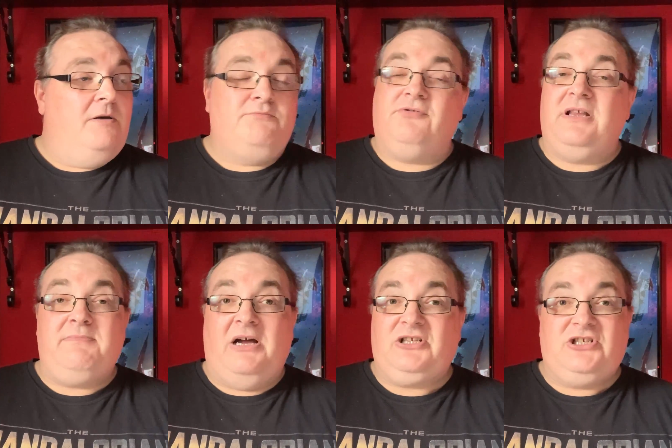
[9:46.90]
Pretty
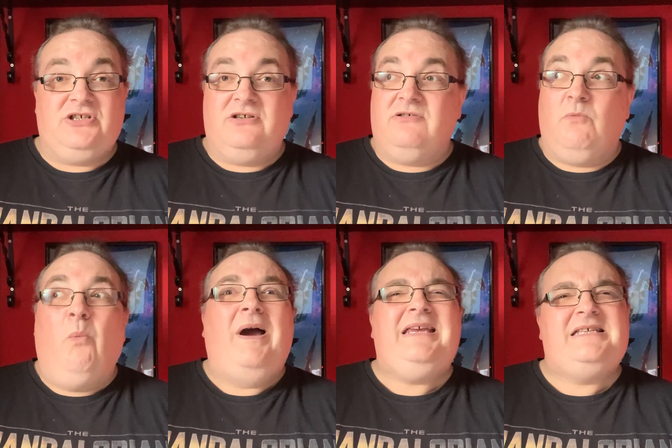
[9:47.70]
much
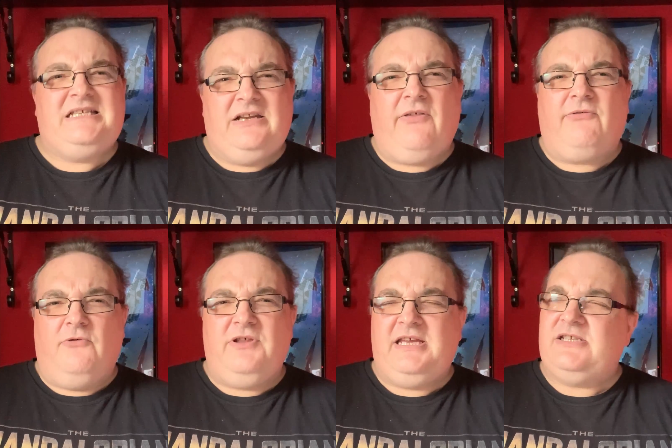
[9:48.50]
wasted
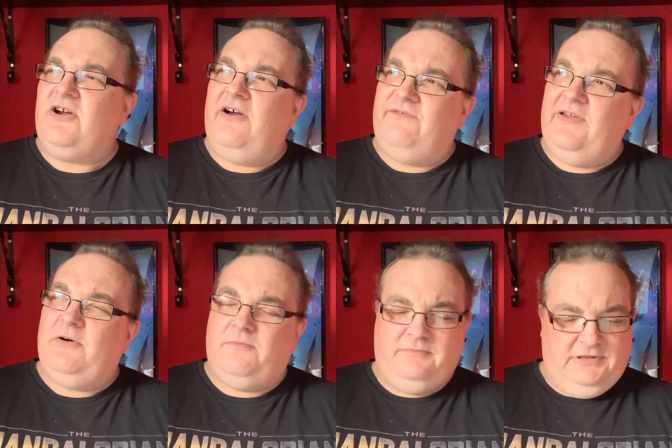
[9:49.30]
through the entire
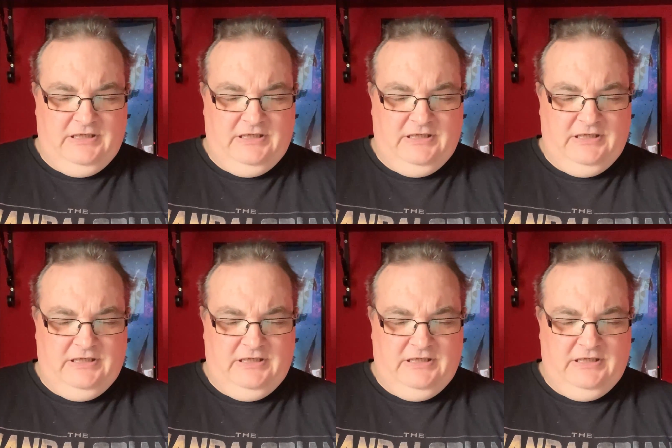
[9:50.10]
film.